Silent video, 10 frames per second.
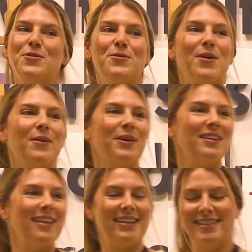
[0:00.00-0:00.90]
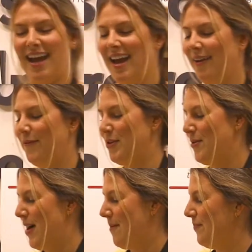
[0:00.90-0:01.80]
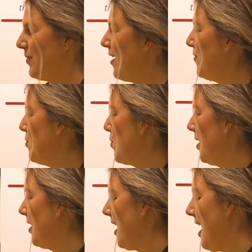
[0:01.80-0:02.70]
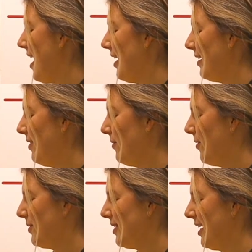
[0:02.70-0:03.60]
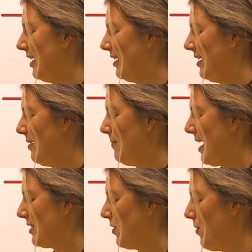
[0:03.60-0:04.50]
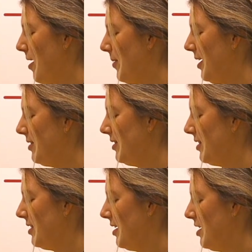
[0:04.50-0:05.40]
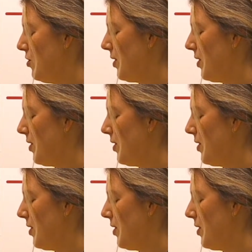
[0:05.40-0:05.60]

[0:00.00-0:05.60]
what did they say? If you work at, what was it, Baskin Robbins, you get